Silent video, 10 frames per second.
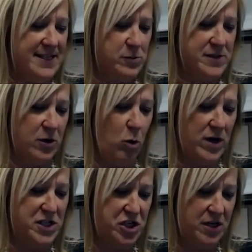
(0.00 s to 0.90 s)
this was a
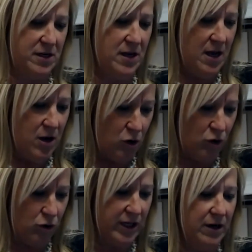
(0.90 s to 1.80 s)
question
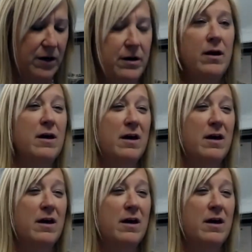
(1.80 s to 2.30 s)
earlier.